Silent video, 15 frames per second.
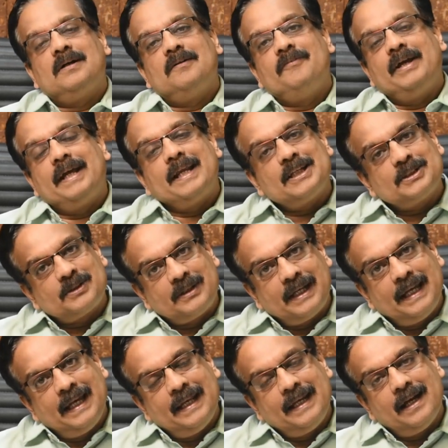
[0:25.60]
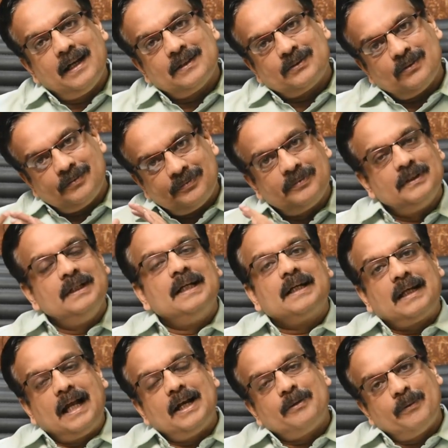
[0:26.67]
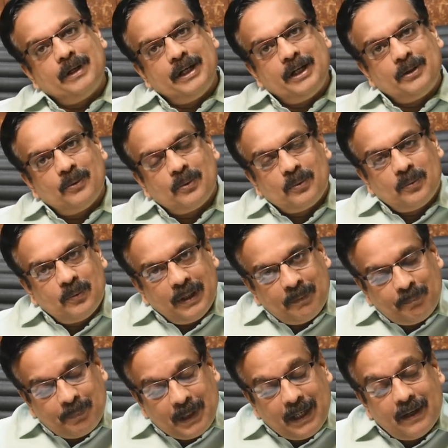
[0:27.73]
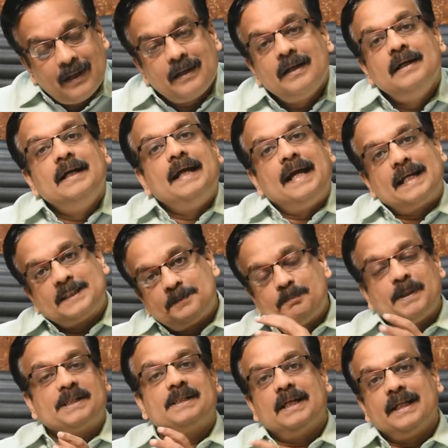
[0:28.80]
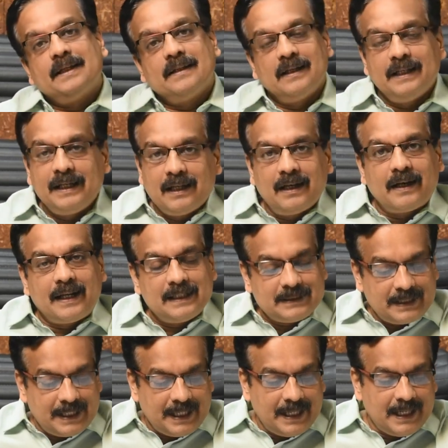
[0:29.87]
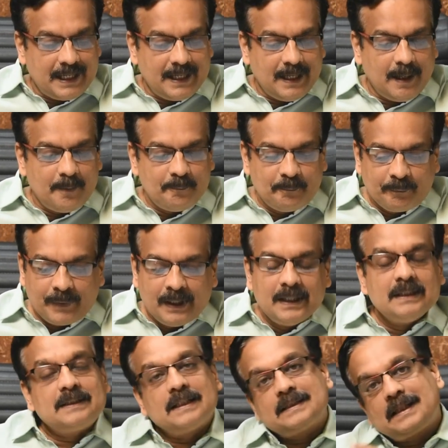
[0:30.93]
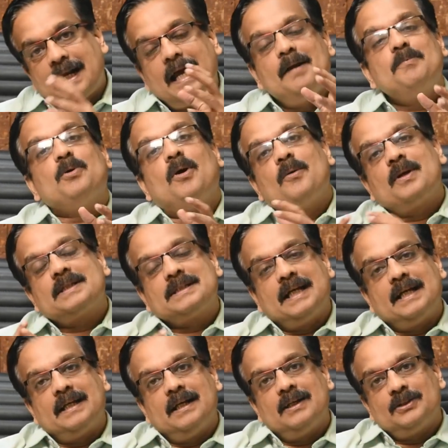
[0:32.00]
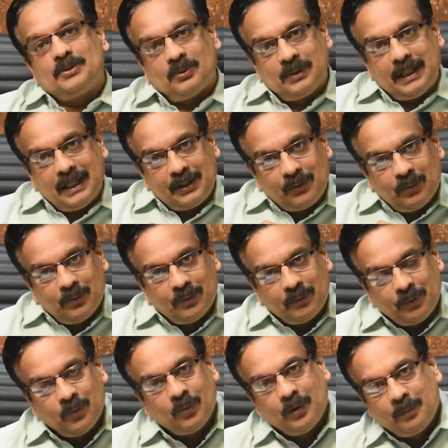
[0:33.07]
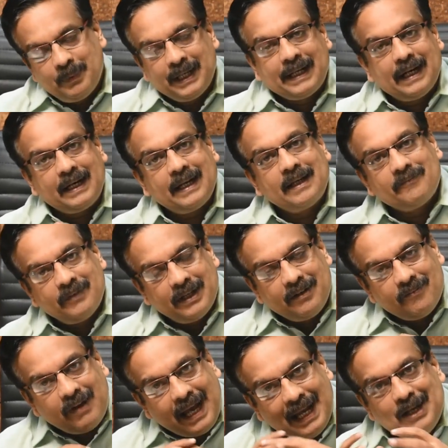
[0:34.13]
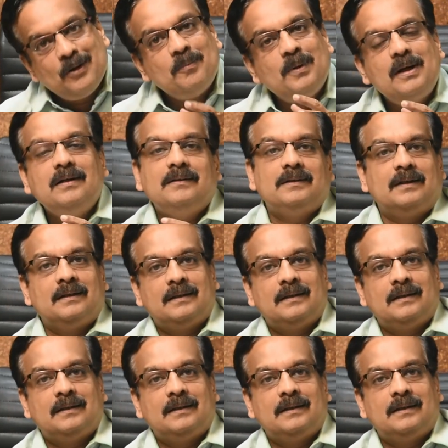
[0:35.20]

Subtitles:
various areas of CLAT 22 appeared, especially the legal reasoning area. Subscribe to our channel so that you will be getting very valuable